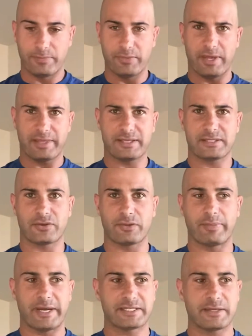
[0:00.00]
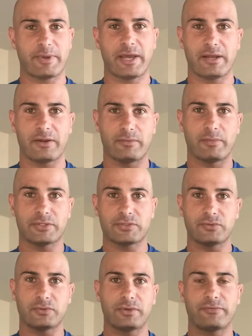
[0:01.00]
I think it's called the bicep head or the
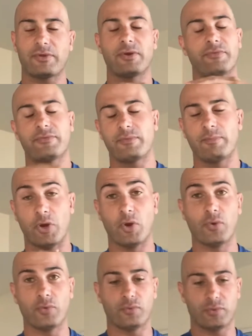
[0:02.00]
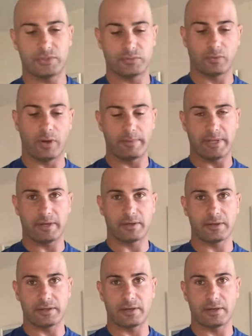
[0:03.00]
muscle of the bone was rubbing